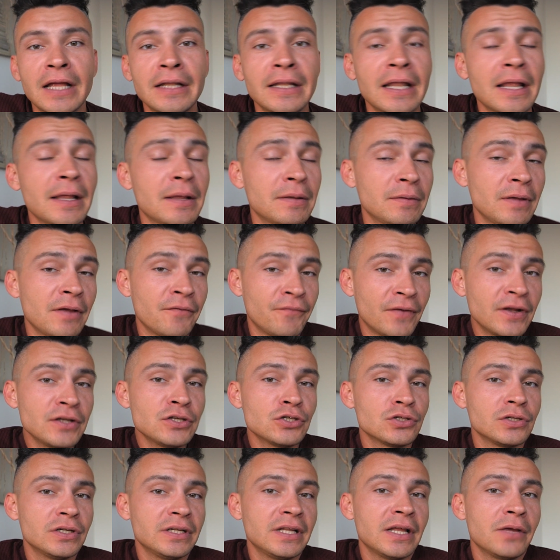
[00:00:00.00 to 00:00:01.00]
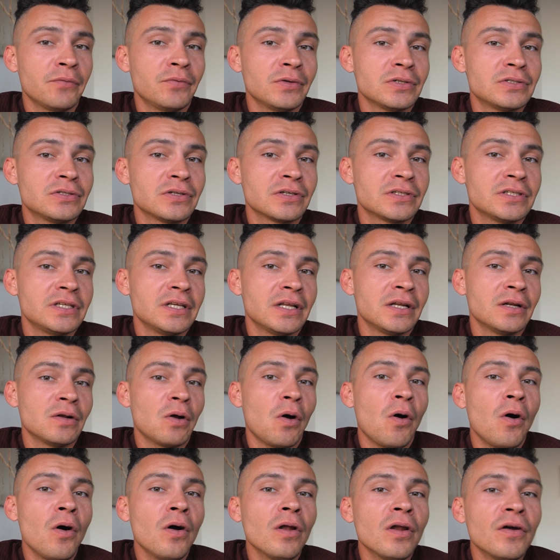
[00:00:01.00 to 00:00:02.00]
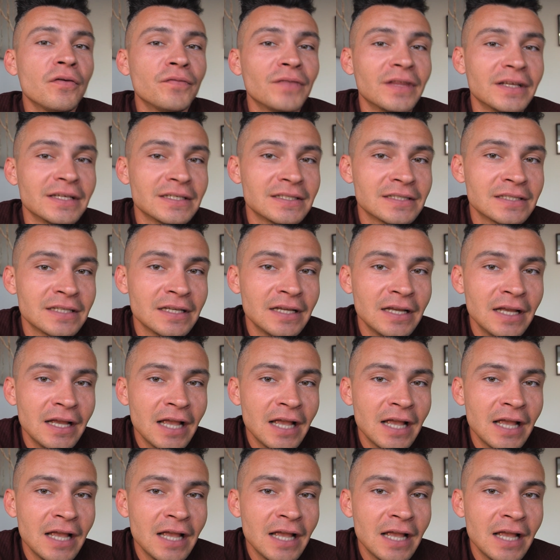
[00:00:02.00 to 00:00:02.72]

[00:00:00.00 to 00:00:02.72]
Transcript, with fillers: and eventually they will succeed in all of this